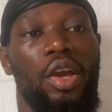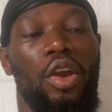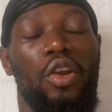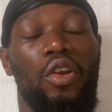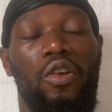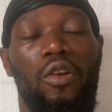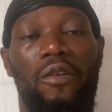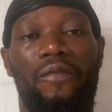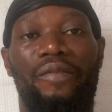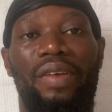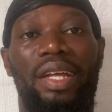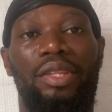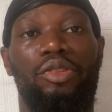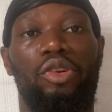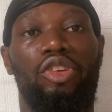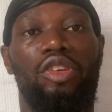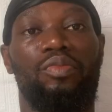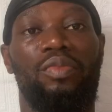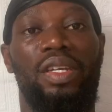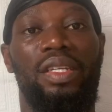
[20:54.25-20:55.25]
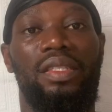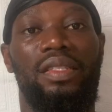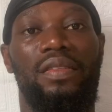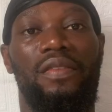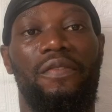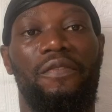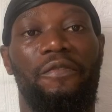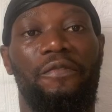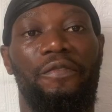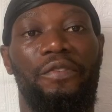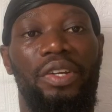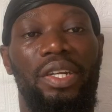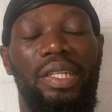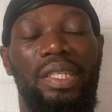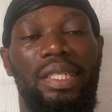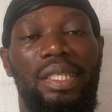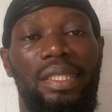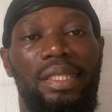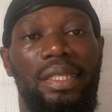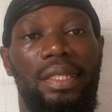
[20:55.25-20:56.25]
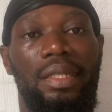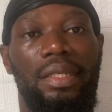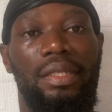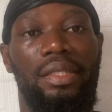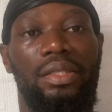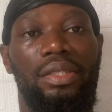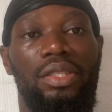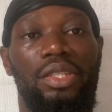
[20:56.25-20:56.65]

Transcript: convert documents very easily,